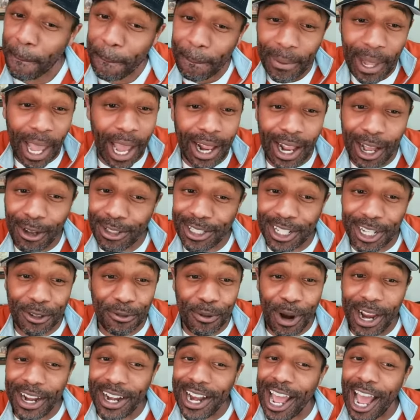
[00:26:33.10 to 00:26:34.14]
I, I was saying
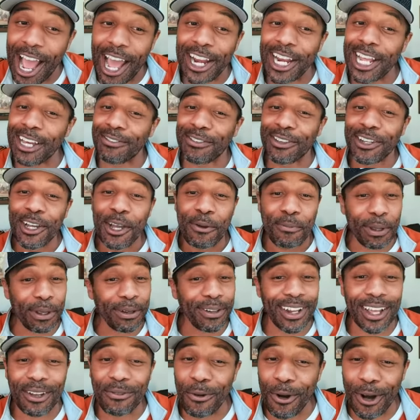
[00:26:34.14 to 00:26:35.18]
right now. I never. They,
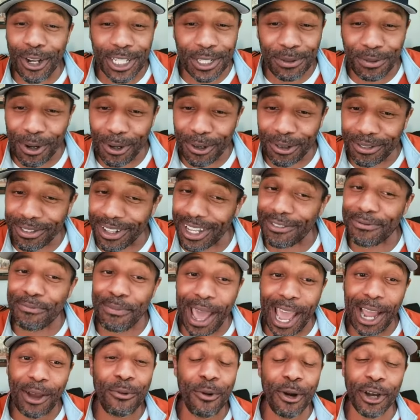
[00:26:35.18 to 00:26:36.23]
want to rotate. If
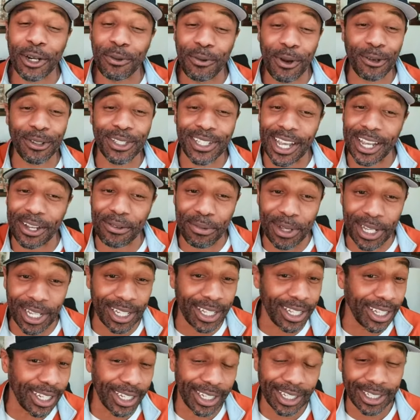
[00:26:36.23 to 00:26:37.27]
Mack wanted to rotate me,
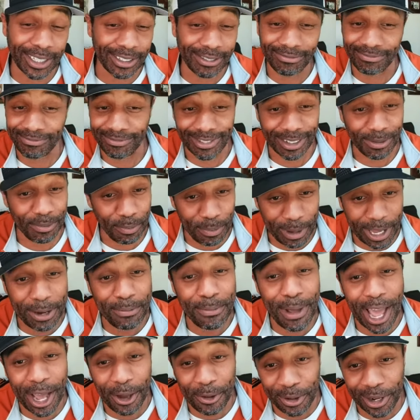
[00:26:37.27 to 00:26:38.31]
then me and
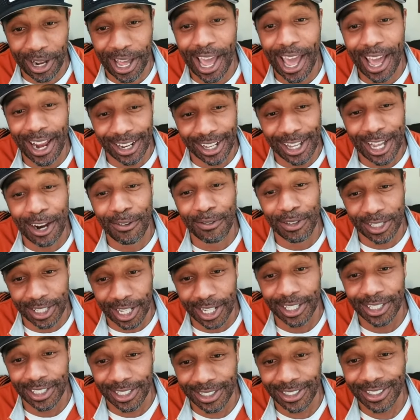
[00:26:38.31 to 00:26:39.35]
Mack would have had a
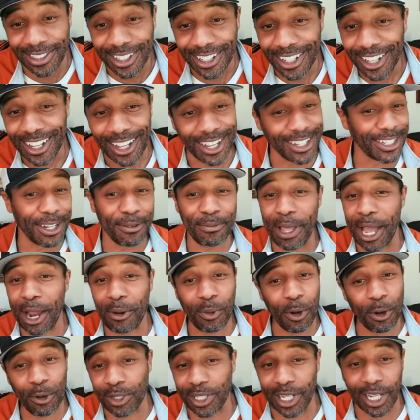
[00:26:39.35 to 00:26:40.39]
conversation because I'm not
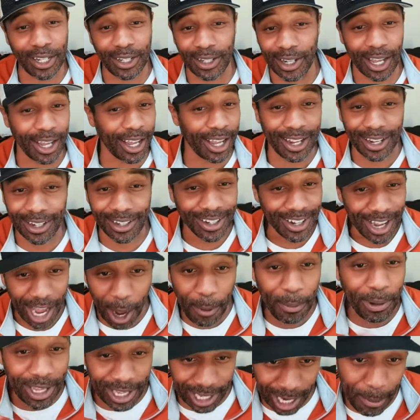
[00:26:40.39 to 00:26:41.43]
rotating. I got.
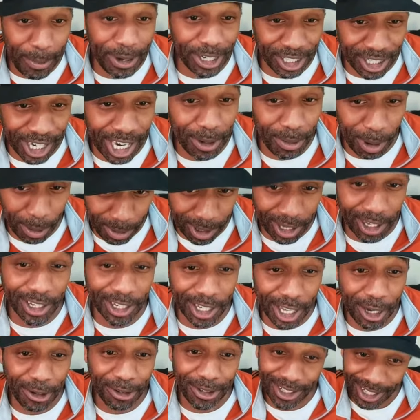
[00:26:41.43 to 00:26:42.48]
I'm good. I'm in shape. I'm good,
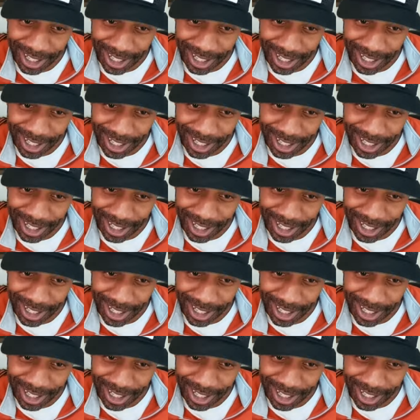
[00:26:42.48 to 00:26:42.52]
coach.